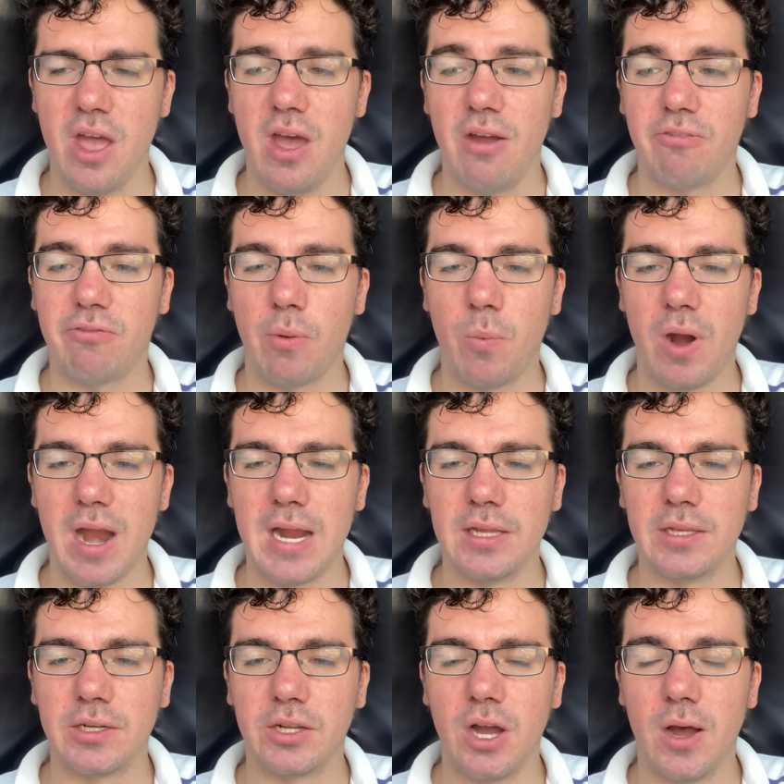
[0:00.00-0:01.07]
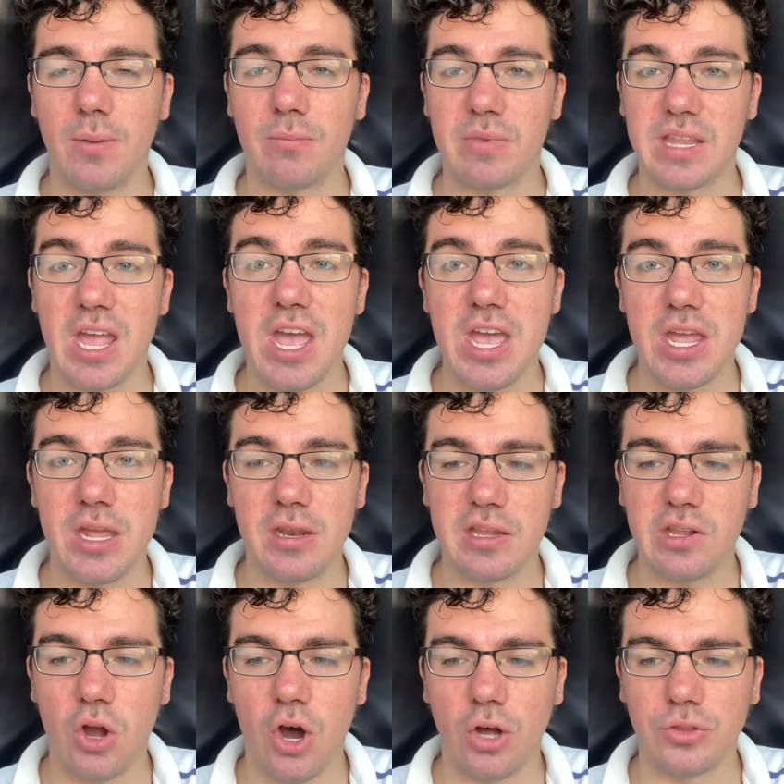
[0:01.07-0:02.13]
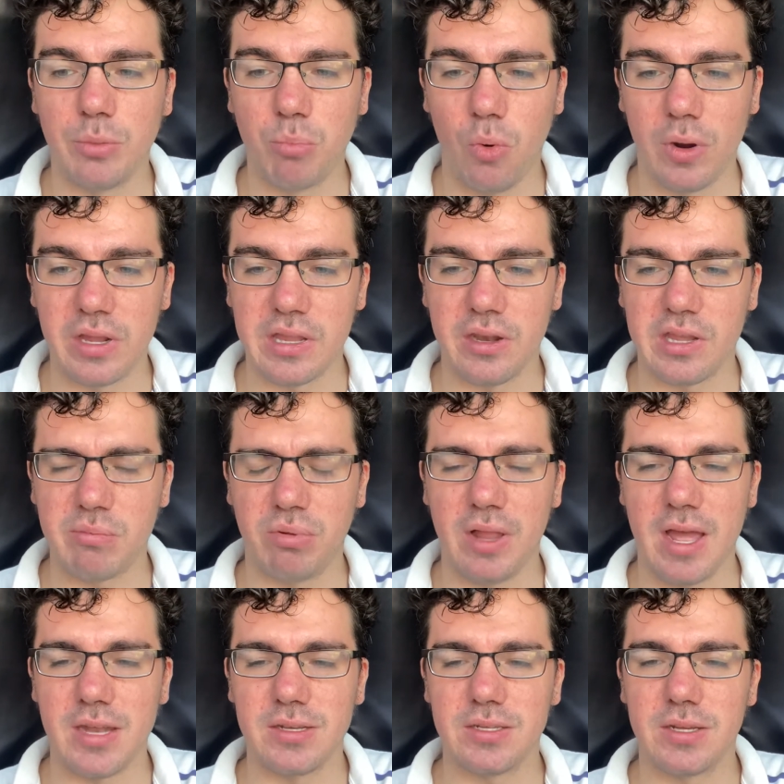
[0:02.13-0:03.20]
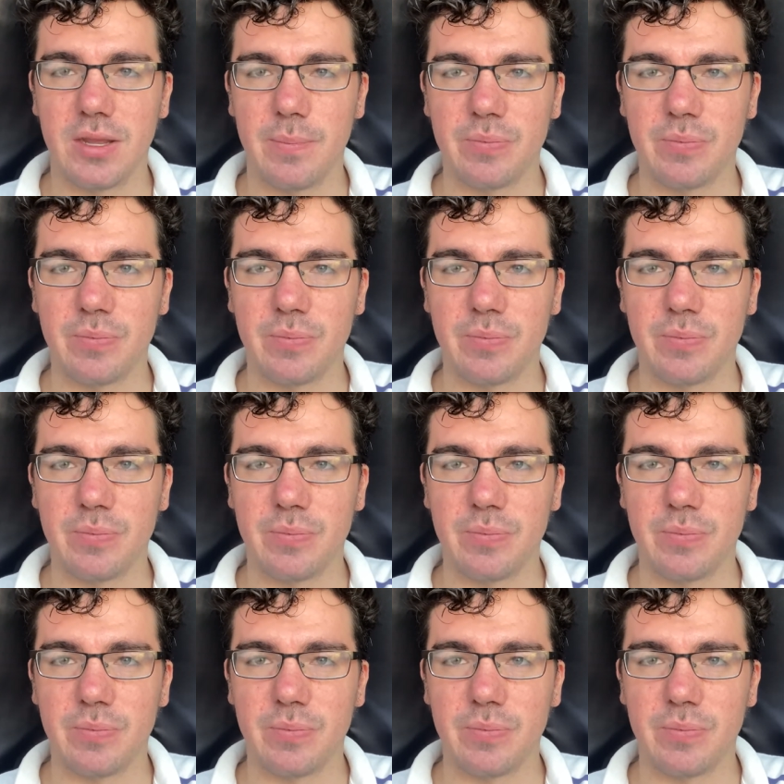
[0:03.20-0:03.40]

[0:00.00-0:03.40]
from where Aelin comes. It is called the poisonous plant."